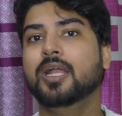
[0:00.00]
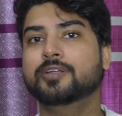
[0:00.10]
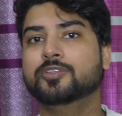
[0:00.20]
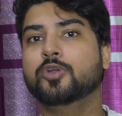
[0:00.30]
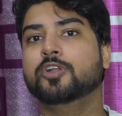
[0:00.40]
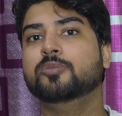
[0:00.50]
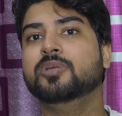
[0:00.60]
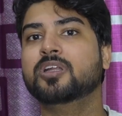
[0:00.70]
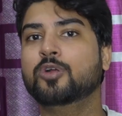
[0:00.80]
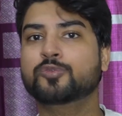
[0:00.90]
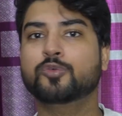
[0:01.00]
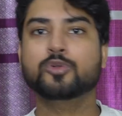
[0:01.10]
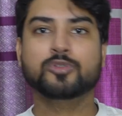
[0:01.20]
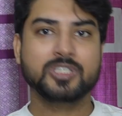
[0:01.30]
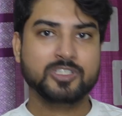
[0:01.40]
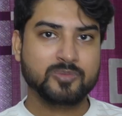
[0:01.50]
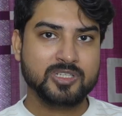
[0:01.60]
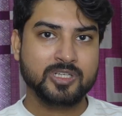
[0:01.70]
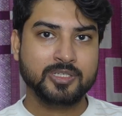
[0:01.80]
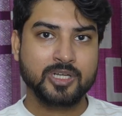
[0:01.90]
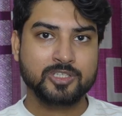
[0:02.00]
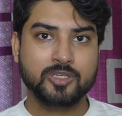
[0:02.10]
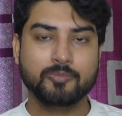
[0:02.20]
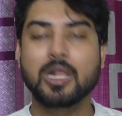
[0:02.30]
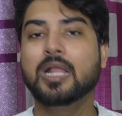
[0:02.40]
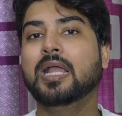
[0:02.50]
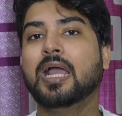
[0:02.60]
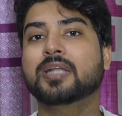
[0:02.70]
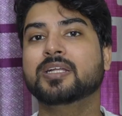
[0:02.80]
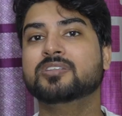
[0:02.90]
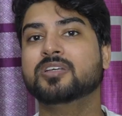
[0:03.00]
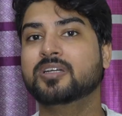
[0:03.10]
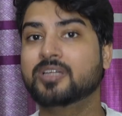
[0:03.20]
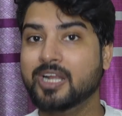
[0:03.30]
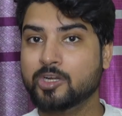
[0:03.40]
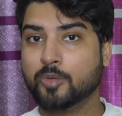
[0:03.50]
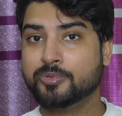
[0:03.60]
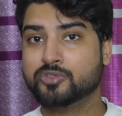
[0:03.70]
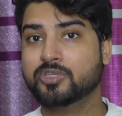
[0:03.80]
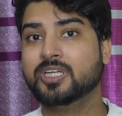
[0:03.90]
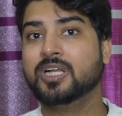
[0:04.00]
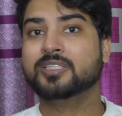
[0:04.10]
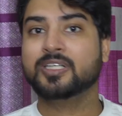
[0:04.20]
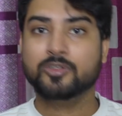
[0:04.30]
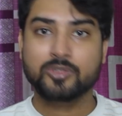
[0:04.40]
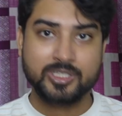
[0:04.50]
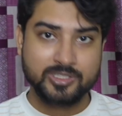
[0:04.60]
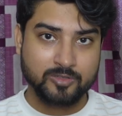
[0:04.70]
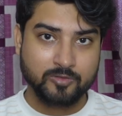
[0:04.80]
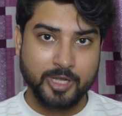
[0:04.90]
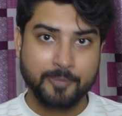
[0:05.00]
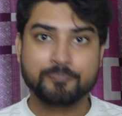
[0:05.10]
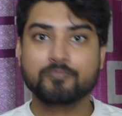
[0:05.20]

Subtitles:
It is going to be around 4 to 6 months internship, and it's a great opportunity. I'll tell you the reason why.